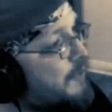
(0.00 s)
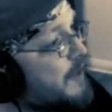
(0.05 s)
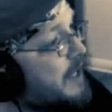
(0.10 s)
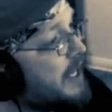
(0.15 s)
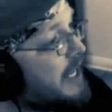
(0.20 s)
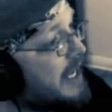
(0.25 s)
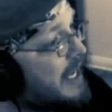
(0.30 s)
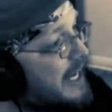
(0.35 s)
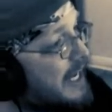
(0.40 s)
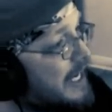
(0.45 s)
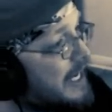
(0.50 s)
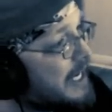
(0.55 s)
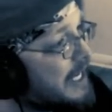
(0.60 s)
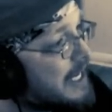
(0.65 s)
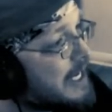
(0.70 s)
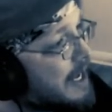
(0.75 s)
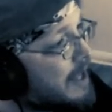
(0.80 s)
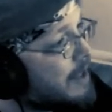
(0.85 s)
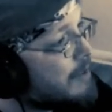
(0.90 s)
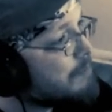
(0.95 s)
with
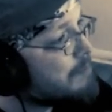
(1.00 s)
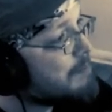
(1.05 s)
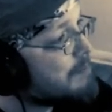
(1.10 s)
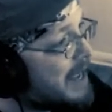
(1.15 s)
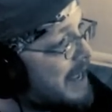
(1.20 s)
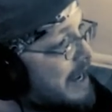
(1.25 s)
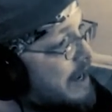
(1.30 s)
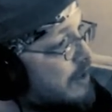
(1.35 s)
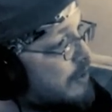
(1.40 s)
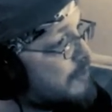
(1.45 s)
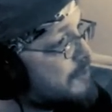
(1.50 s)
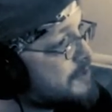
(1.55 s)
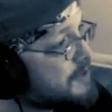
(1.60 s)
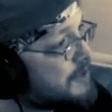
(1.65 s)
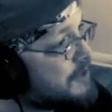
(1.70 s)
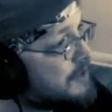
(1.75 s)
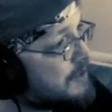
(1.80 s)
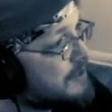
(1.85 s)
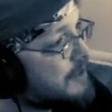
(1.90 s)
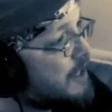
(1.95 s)
any
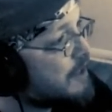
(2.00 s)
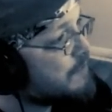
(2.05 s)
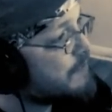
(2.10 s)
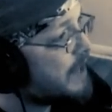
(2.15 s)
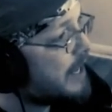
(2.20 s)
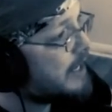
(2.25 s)
amount of